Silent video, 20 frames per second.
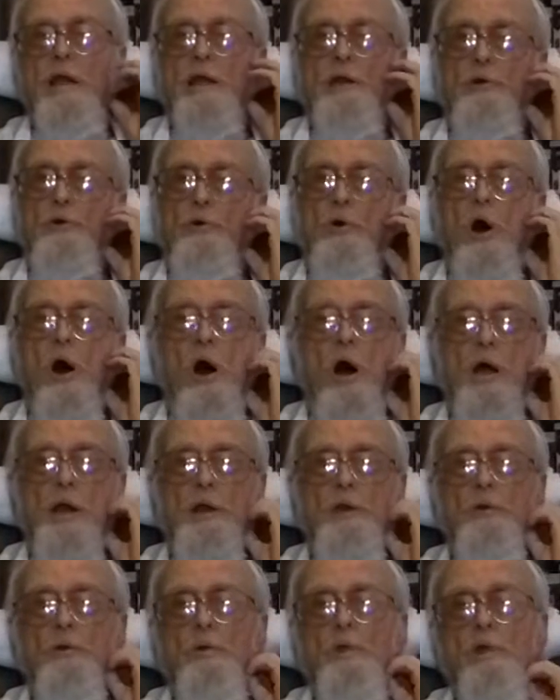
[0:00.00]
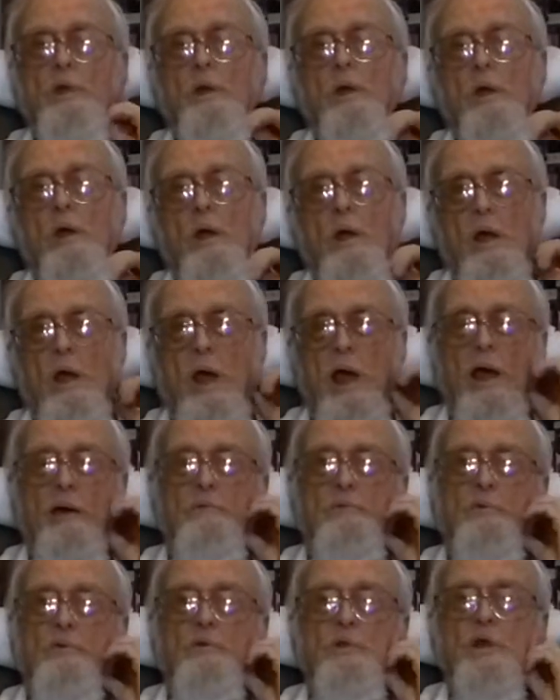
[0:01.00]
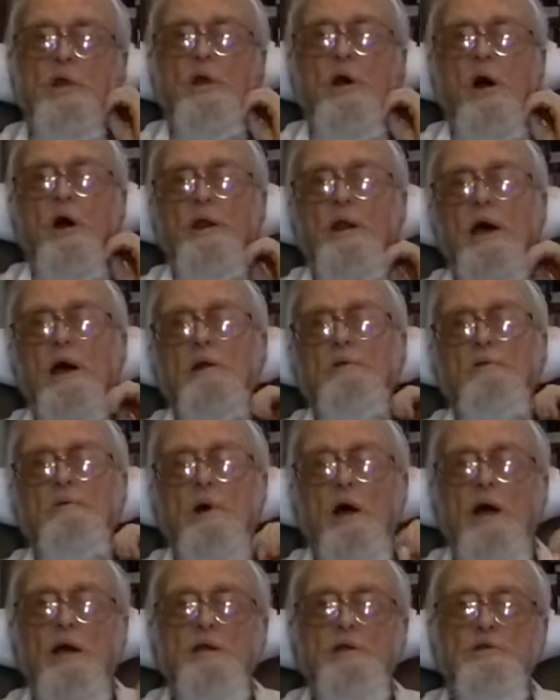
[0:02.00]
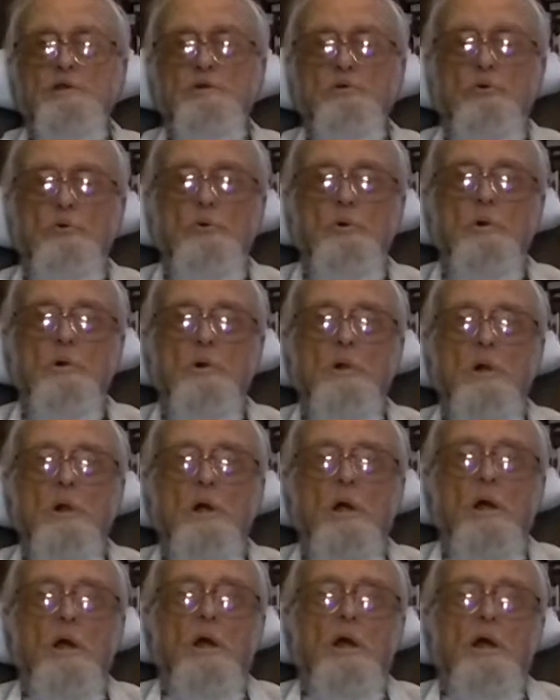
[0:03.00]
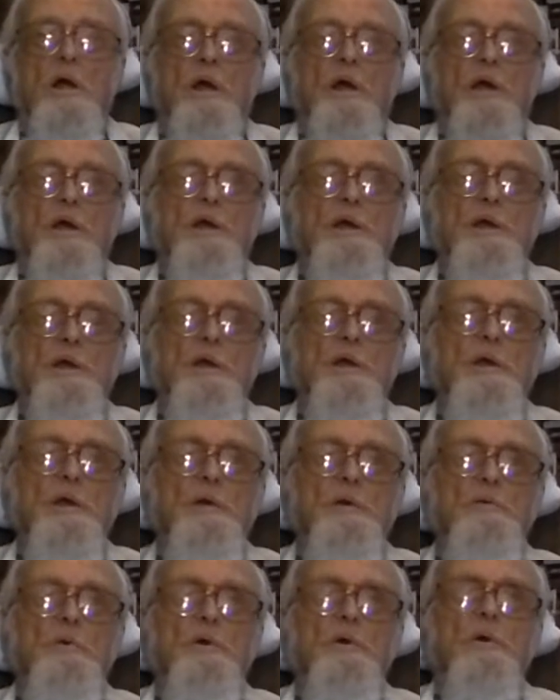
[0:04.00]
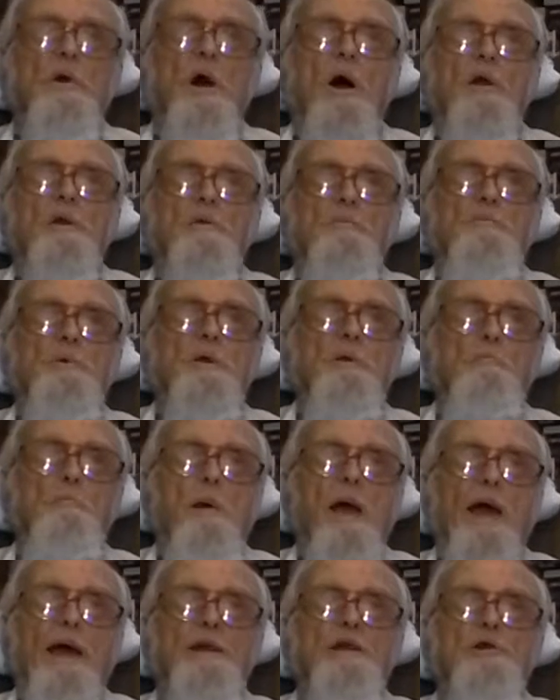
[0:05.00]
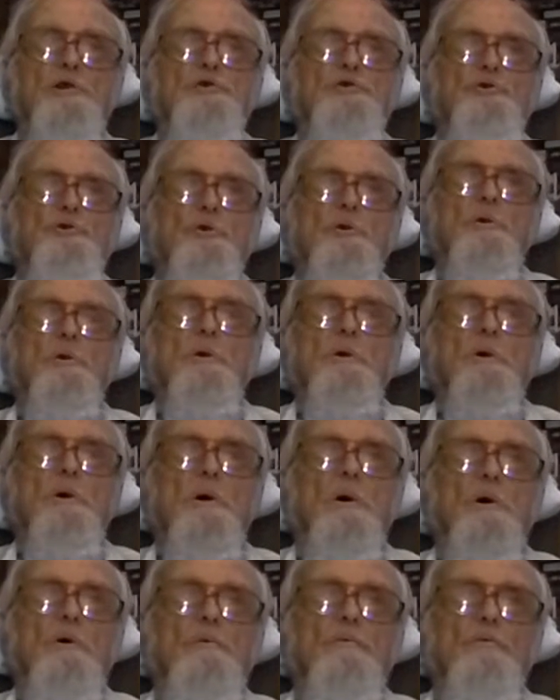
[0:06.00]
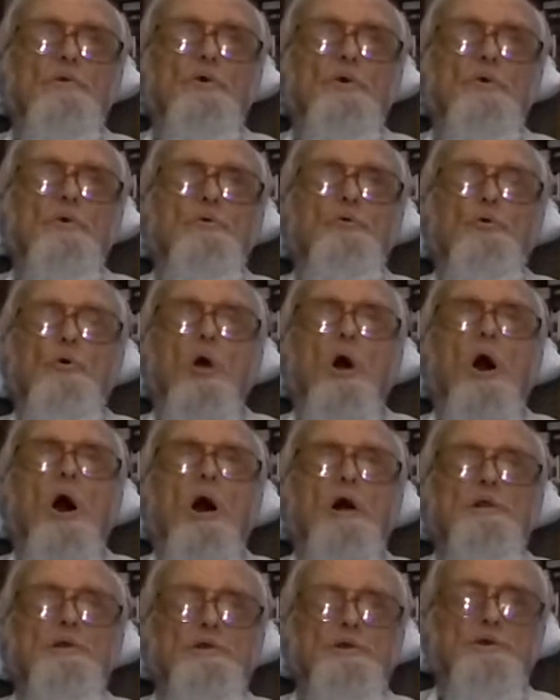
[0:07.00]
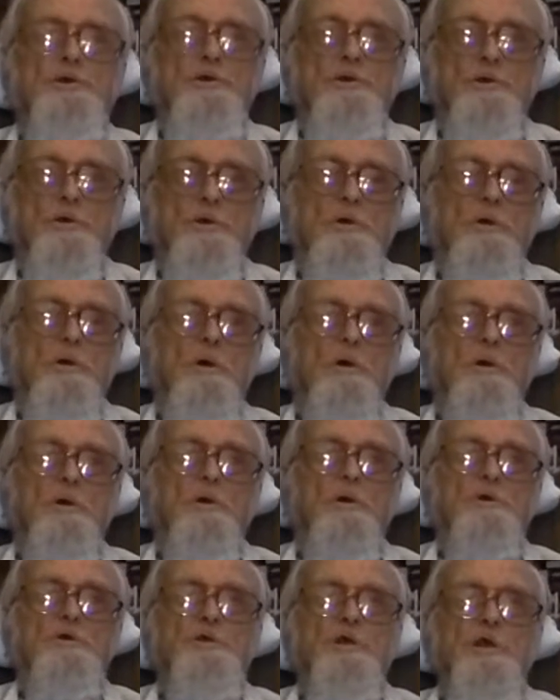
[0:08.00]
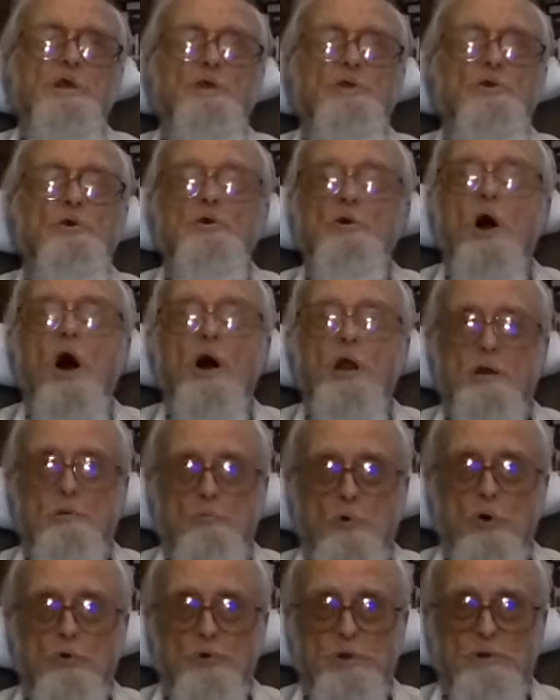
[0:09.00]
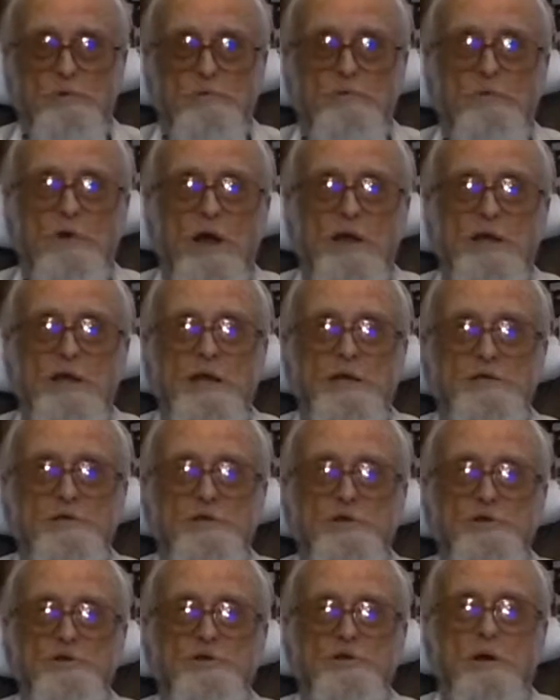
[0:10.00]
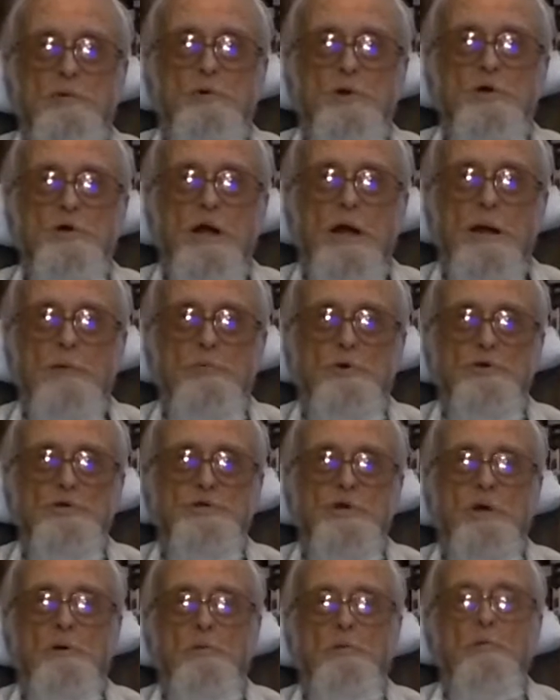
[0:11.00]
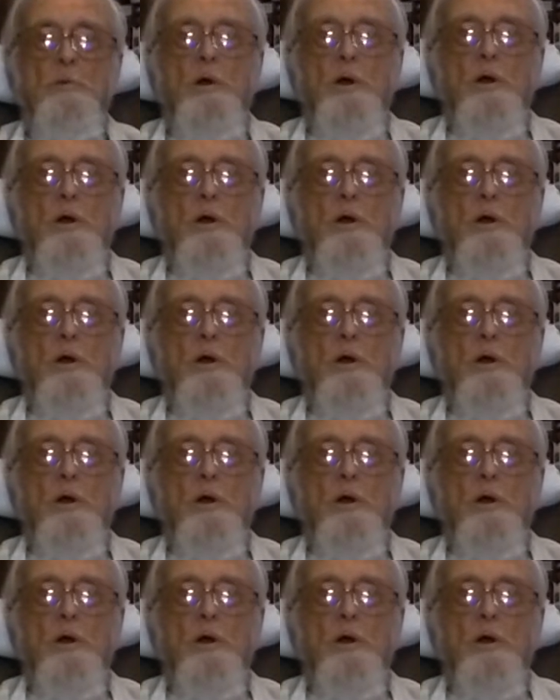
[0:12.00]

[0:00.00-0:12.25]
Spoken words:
later on, after they got out of high school, he got to be manager of the garage, because he took automotive, I guess, in the summertime or something.